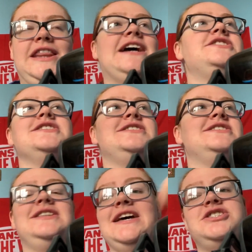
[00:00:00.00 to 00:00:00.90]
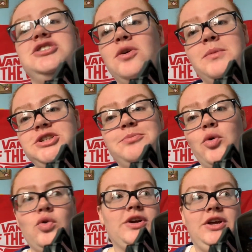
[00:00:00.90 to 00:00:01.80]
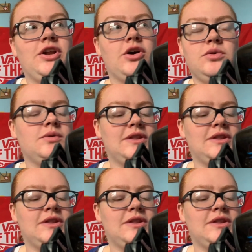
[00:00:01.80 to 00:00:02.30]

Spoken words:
That's so much more, you know?